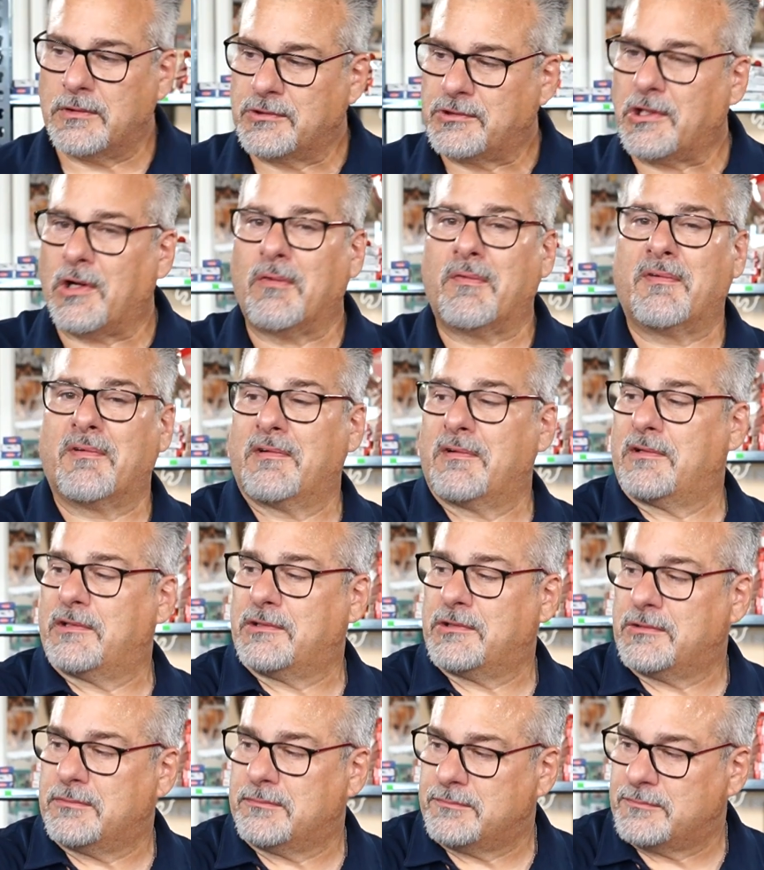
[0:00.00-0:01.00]
Joe,
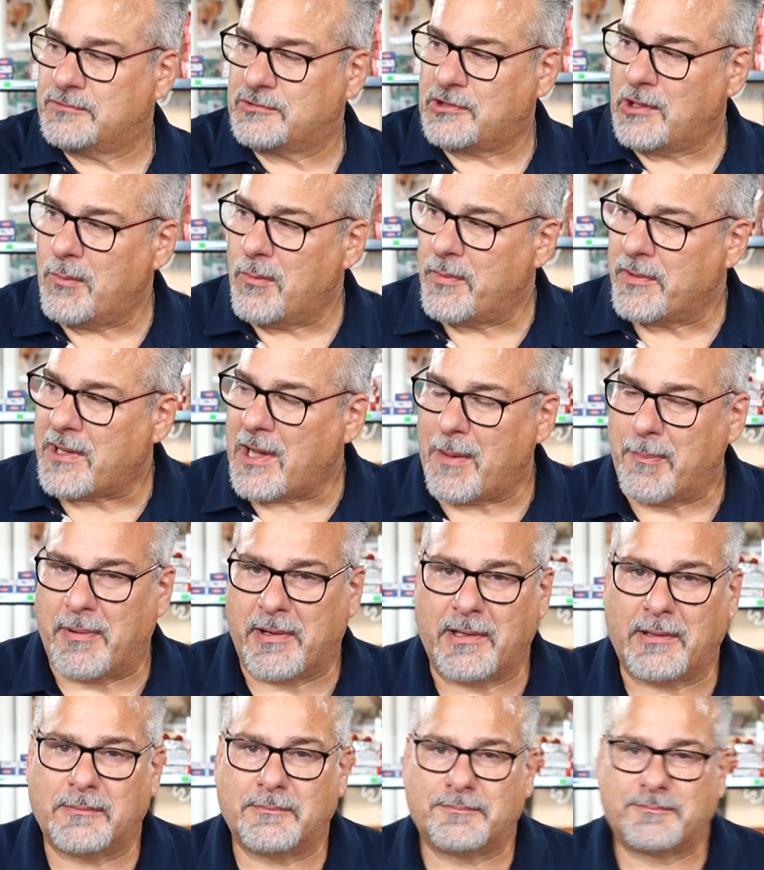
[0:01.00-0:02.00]
show them what we got,
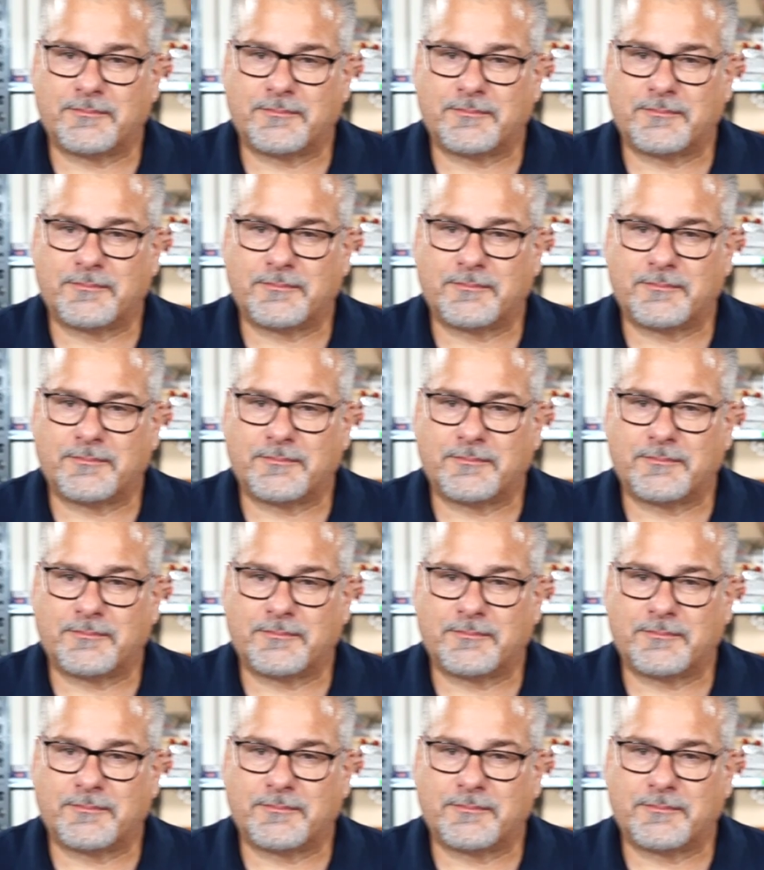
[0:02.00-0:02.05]
buddy.